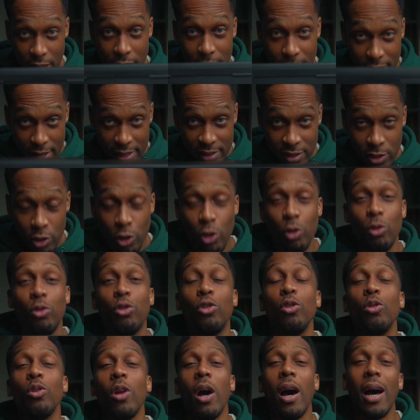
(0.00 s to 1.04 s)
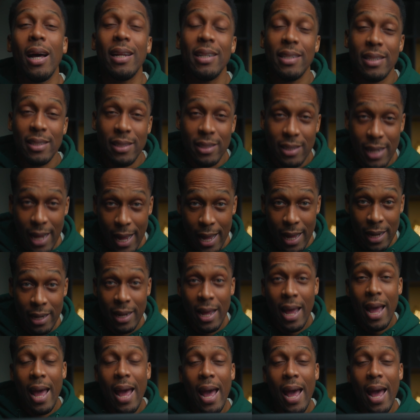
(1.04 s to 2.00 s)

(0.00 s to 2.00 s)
This. You do not understand